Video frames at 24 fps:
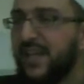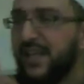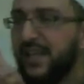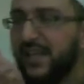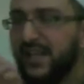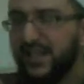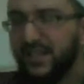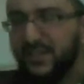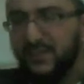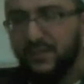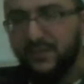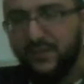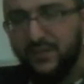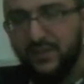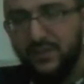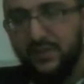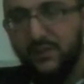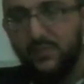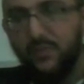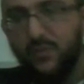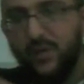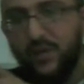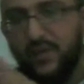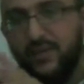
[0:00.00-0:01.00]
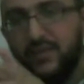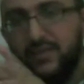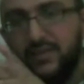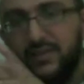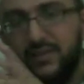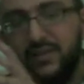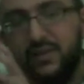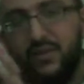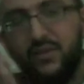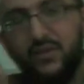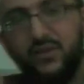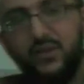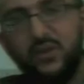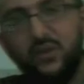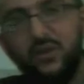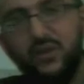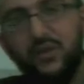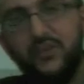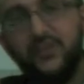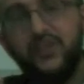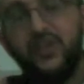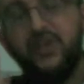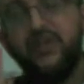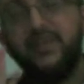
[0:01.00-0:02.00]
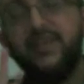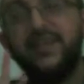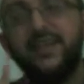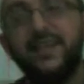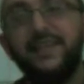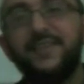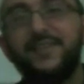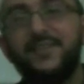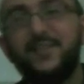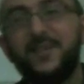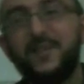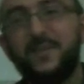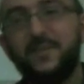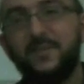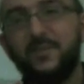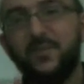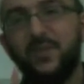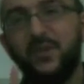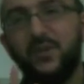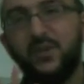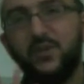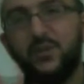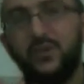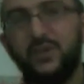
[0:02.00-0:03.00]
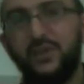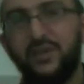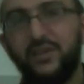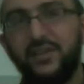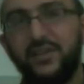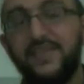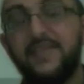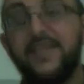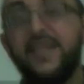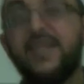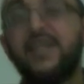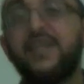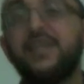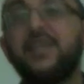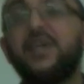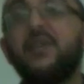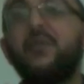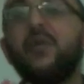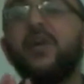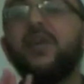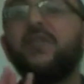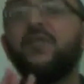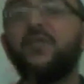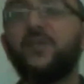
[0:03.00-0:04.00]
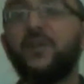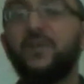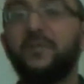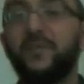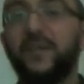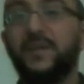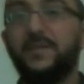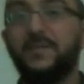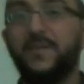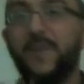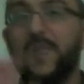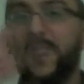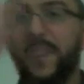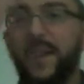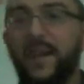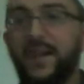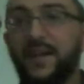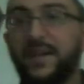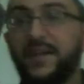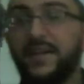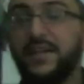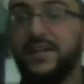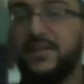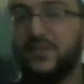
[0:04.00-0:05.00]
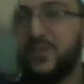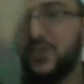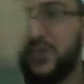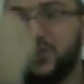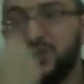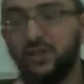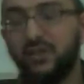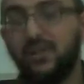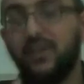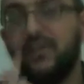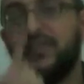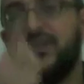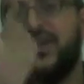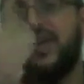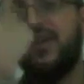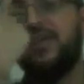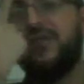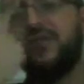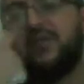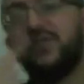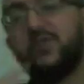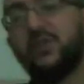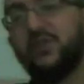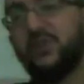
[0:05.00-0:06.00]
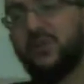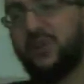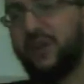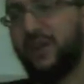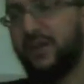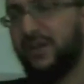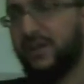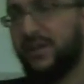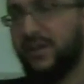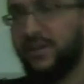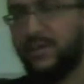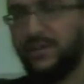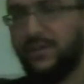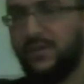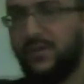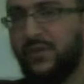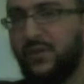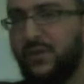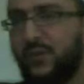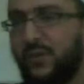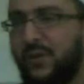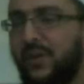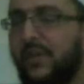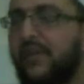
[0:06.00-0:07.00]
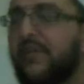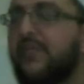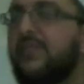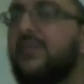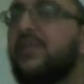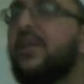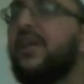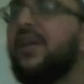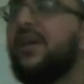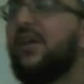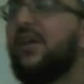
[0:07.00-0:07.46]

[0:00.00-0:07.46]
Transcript: Even when the odds are against him, when the world is taken away from him, he's still thankful to Allah. For what?